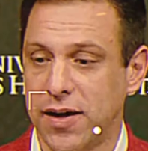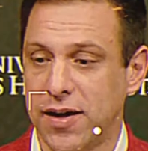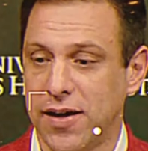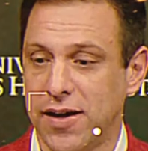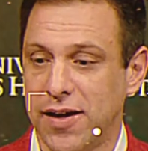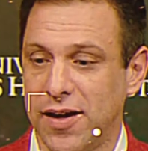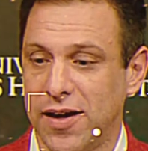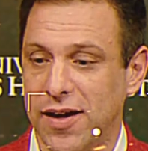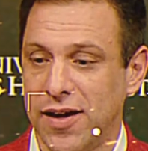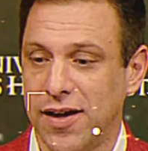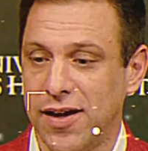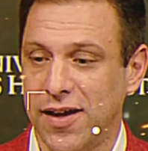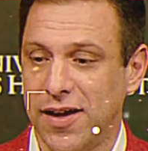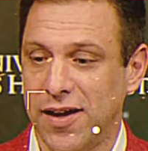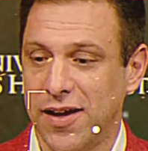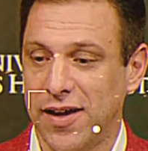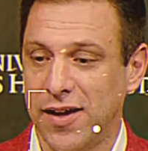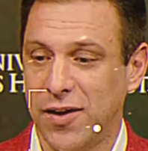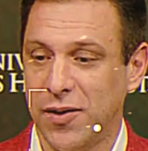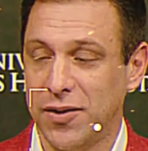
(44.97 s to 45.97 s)
But here's the
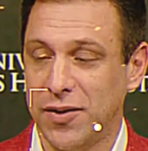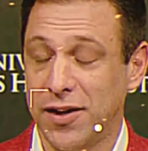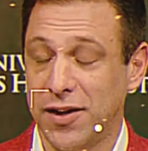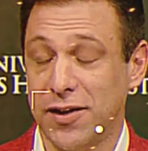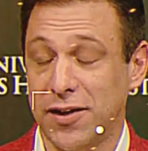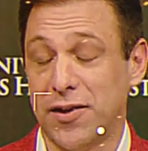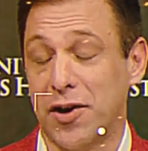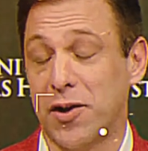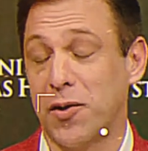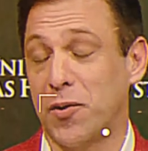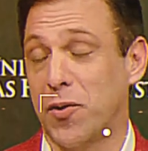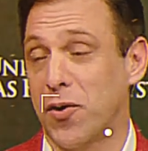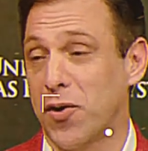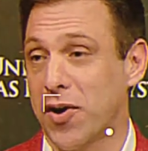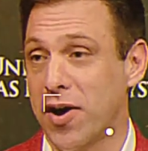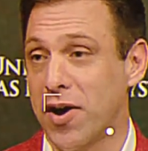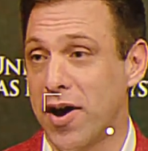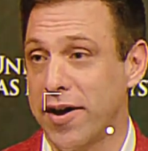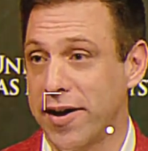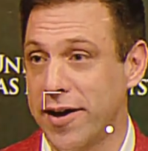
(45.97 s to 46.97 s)
deal.
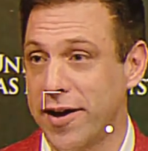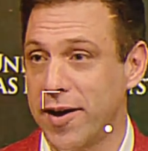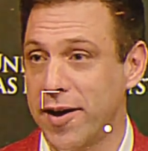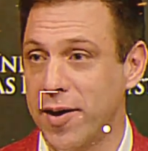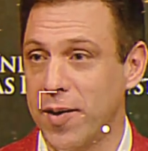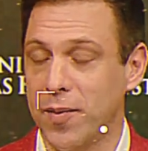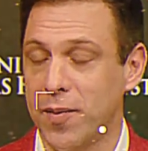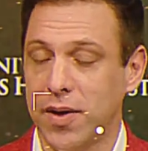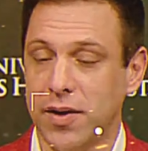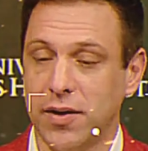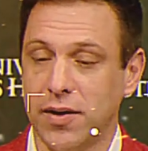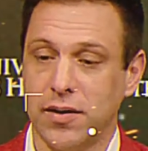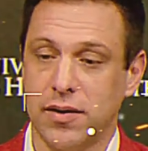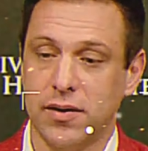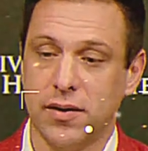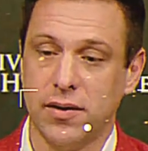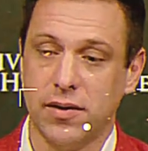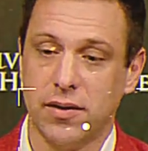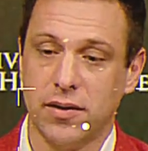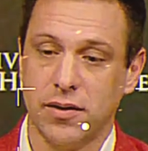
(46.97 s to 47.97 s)
Kansas City's
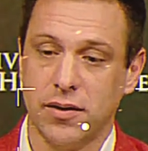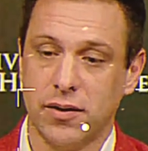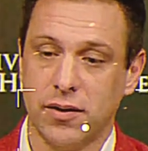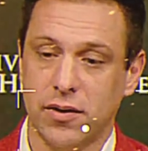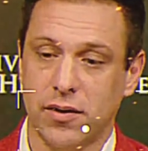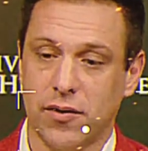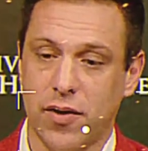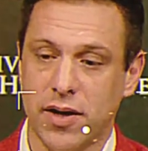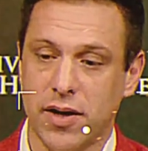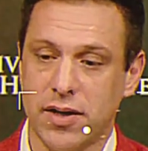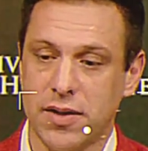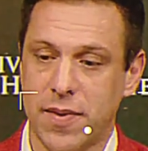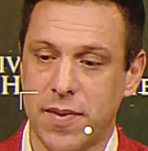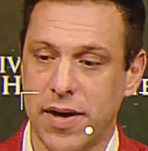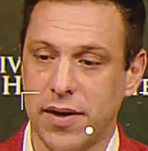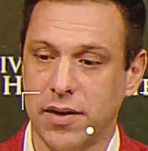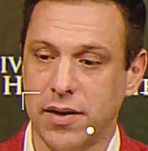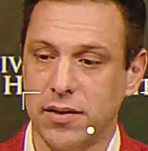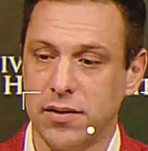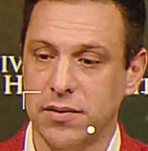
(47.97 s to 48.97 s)
medical staff cleared
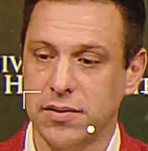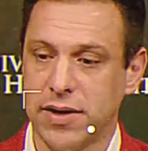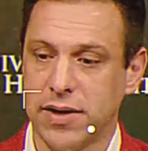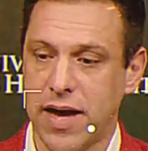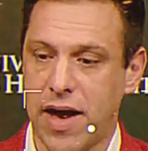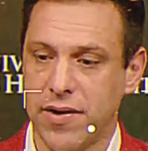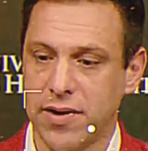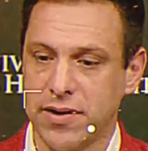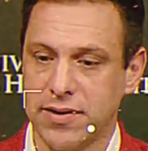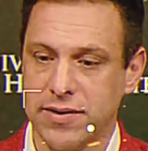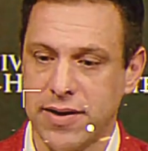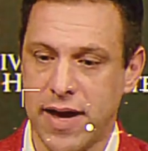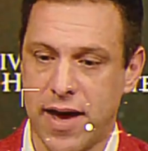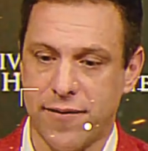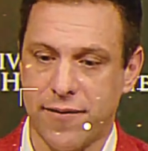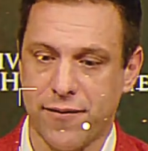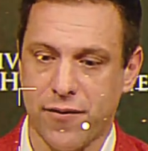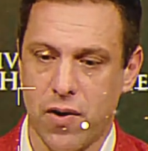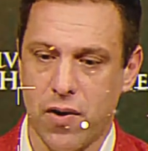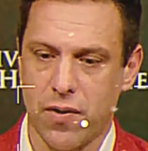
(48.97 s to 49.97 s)
him, and according to
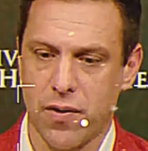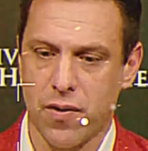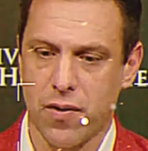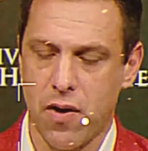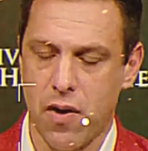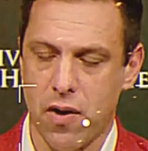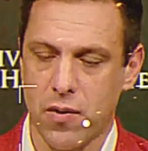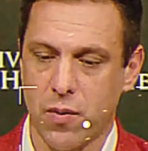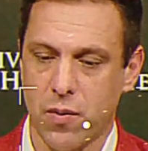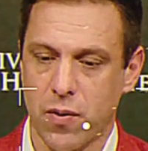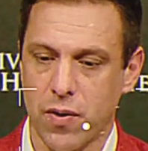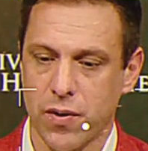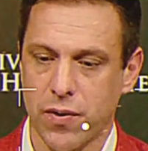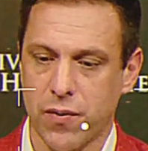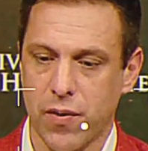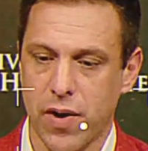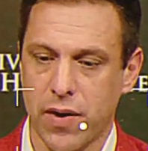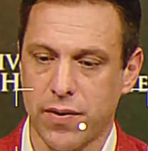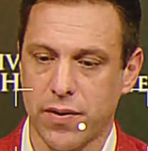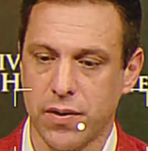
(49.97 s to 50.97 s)
reports, the
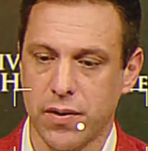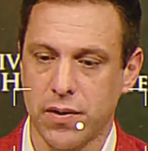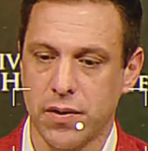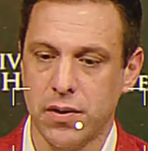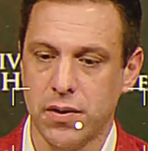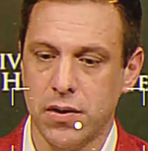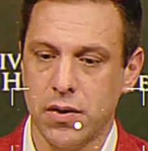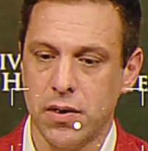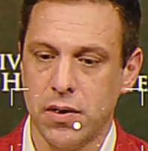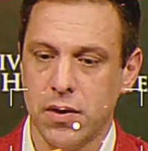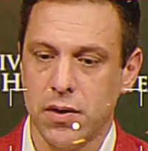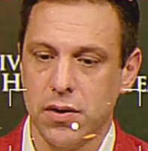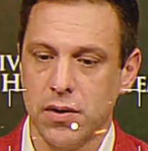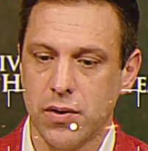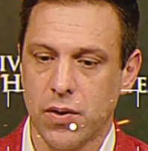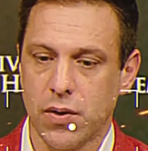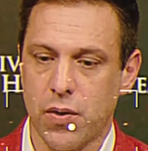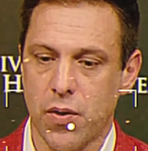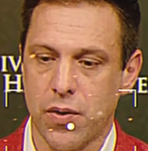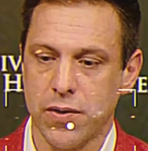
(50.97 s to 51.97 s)
Chiefs' front office
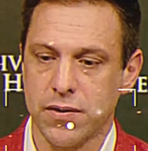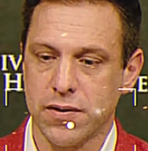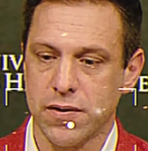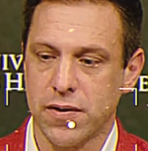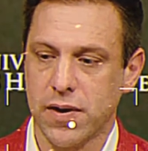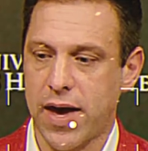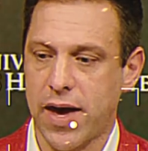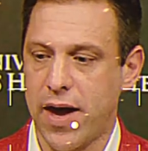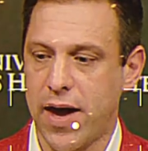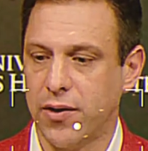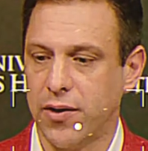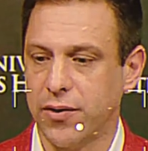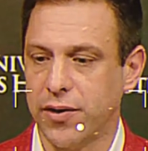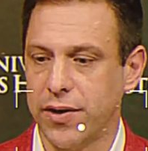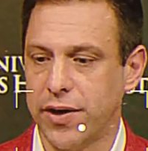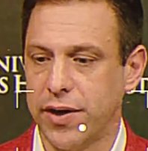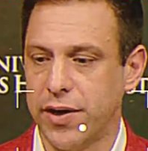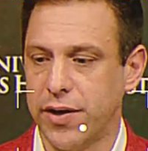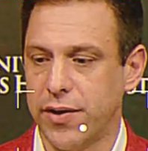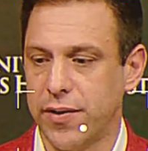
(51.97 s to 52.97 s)
had him graded as a
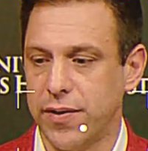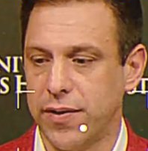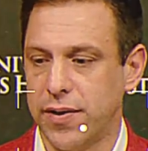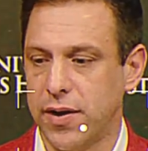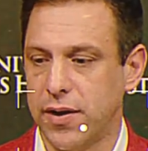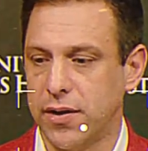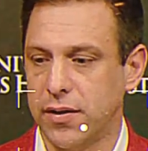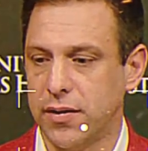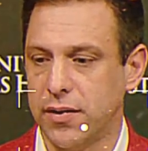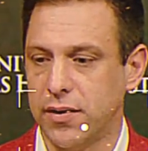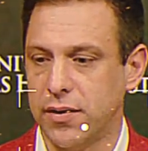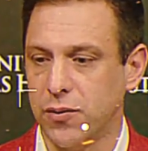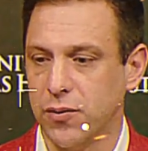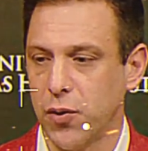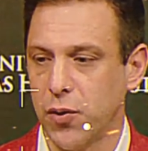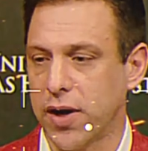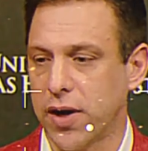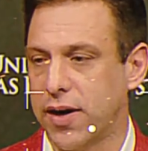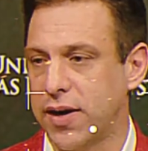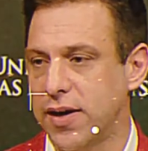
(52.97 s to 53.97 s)
top 20
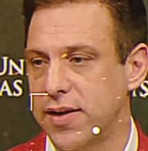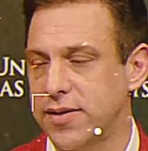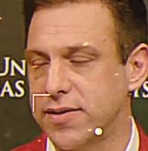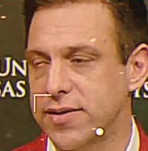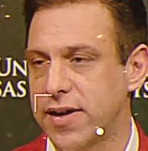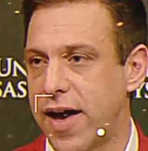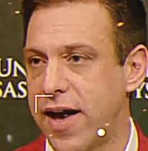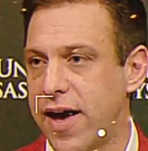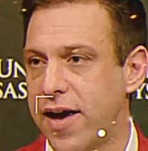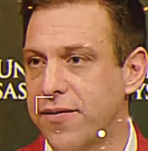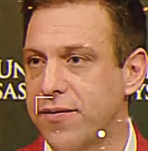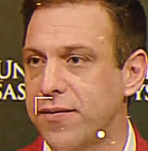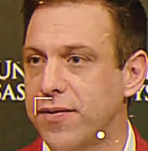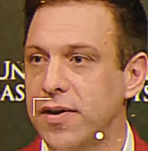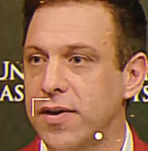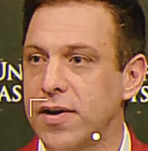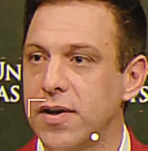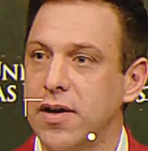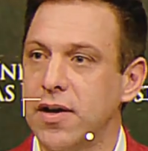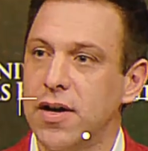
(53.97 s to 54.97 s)
talent.
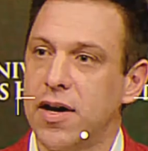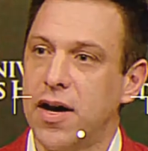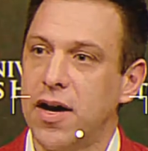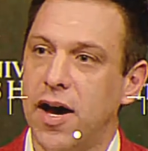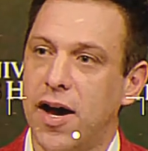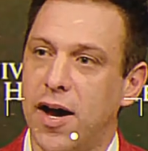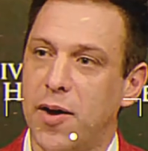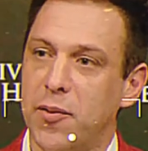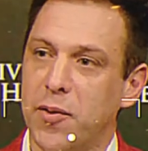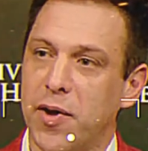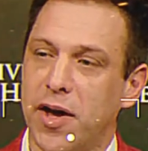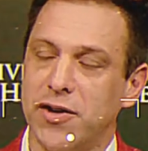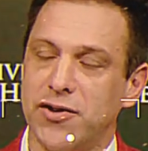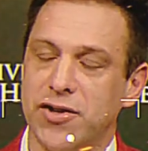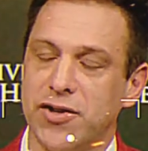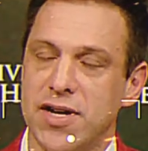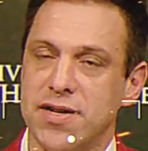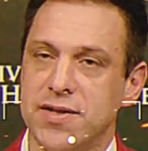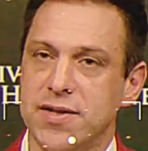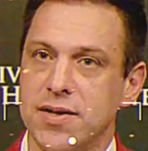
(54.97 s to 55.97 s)
Getting him at
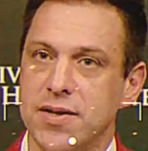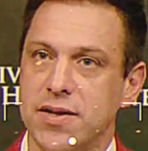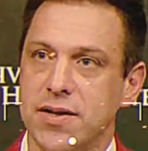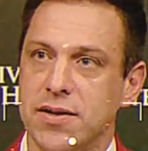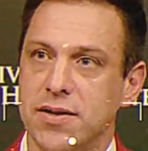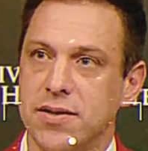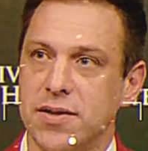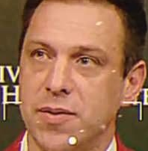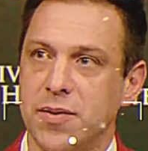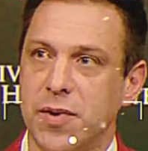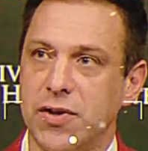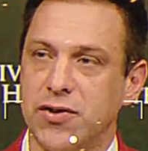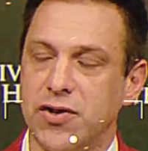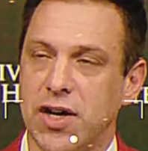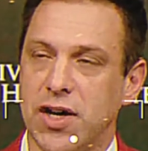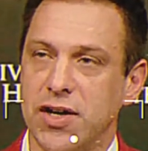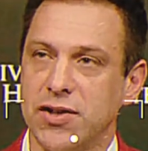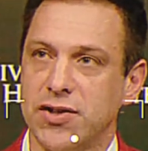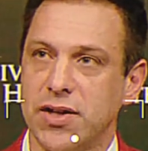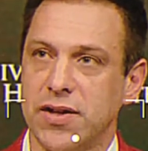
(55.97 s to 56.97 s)
32 after gaining
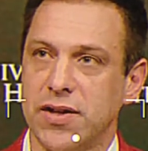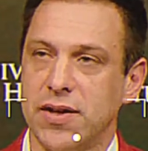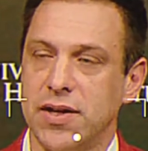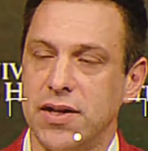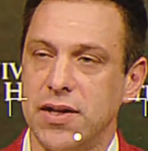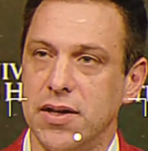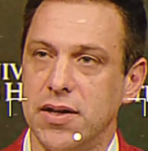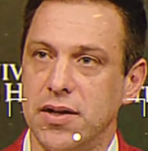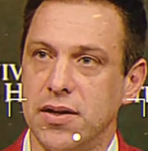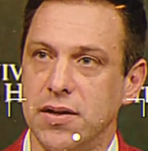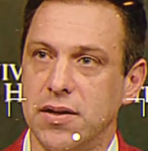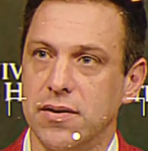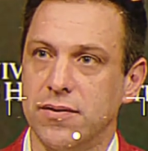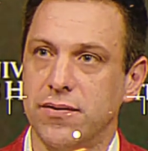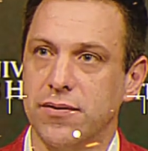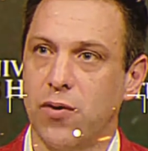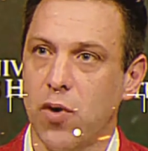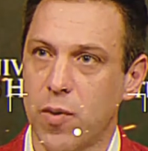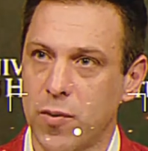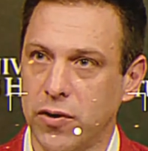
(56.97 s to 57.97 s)
extra picks
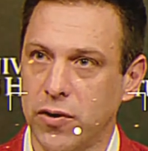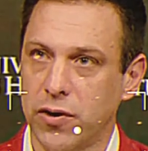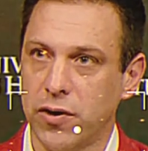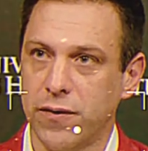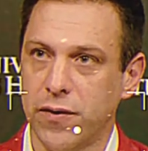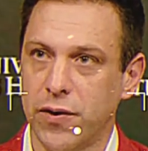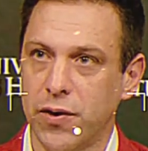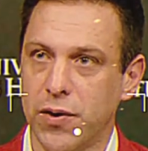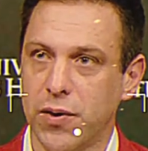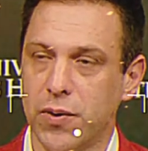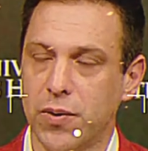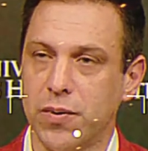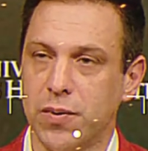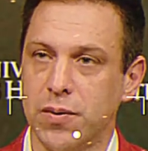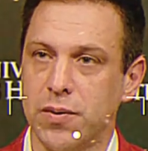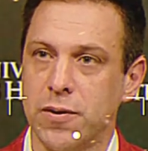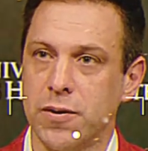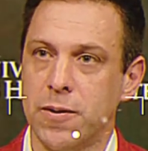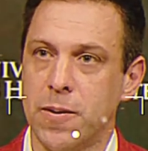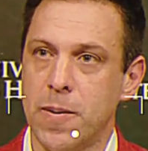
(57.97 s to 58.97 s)
is just textbook
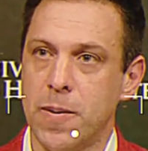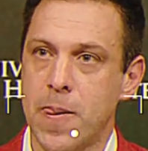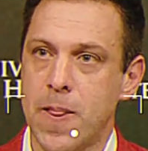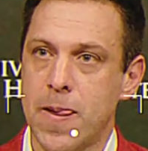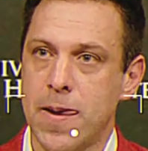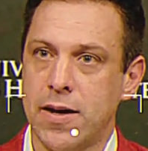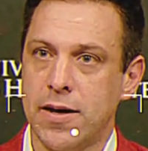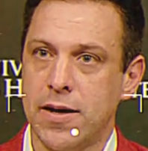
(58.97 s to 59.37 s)
Veach.